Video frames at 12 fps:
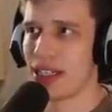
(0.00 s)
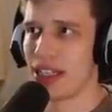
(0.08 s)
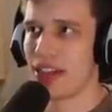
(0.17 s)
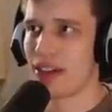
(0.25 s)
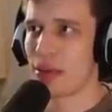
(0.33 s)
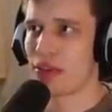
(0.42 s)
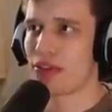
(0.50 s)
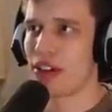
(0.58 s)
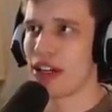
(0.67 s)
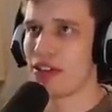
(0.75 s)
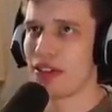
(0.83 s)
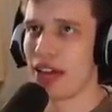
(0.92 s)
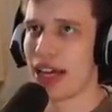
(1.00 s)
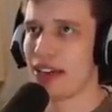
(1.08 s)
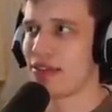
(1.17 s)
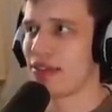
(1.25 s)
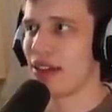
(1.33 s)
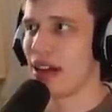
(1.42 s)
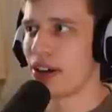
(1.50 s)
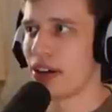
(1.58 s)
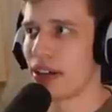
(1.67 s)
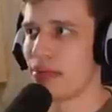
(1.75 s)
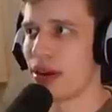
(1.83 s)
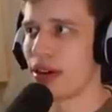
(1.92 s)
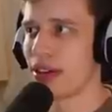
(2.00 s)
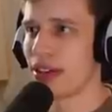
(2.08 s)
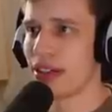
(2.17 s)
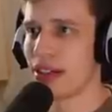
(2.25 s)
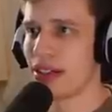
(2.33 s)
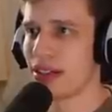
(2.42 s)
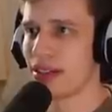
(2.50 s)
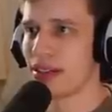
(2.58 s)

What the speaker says: If I'm afraid of life, I'll get a bunker.